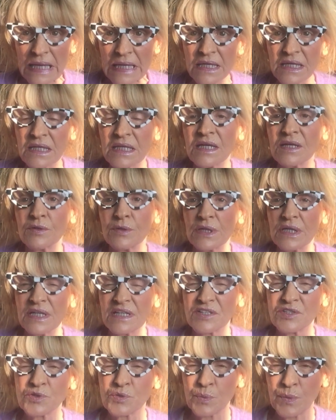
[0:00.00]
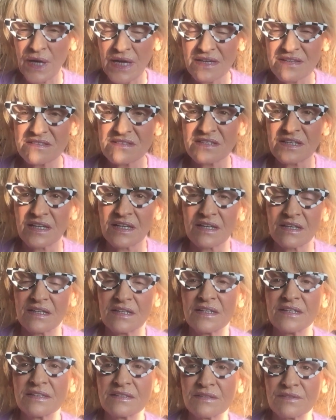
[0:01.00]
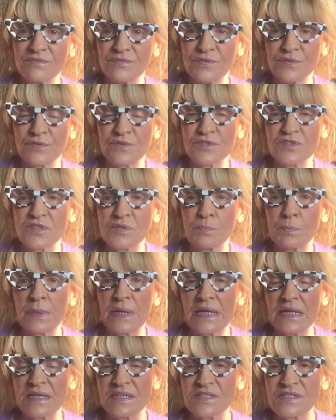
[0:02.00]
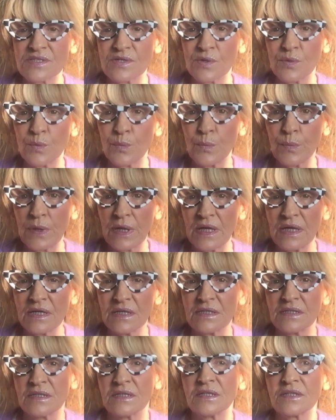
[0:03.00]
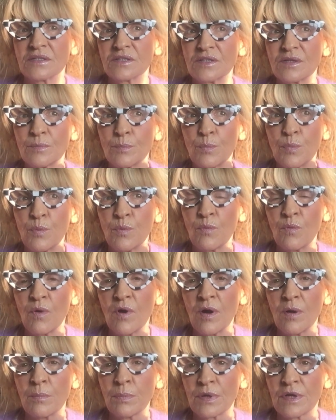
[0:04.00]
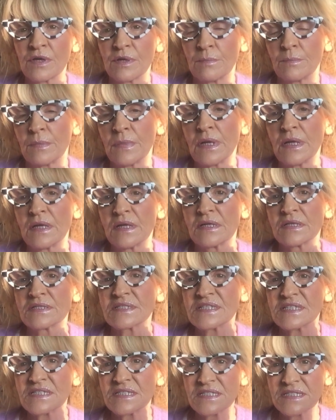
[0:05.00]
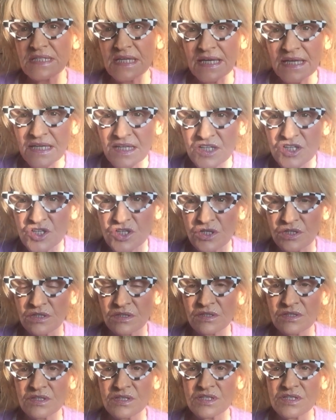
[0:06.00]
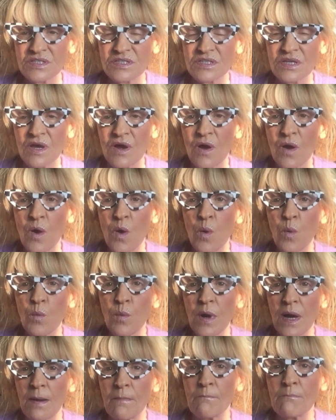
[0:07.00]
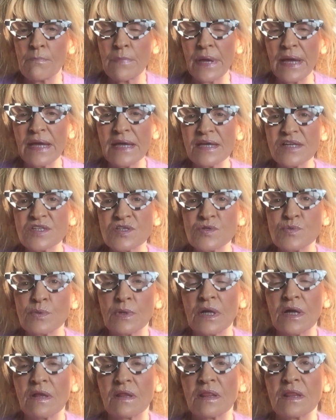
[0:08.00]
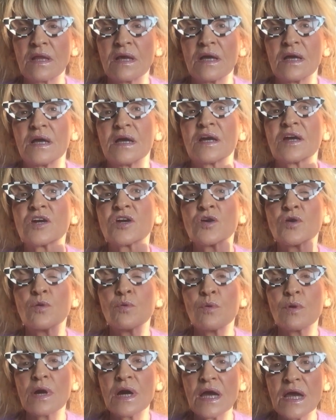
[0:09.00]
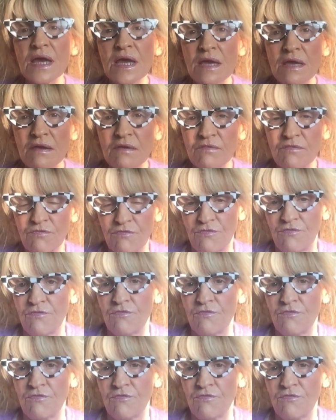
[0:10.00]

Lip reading: here addressing in the first place where the problem stations, what makes one crave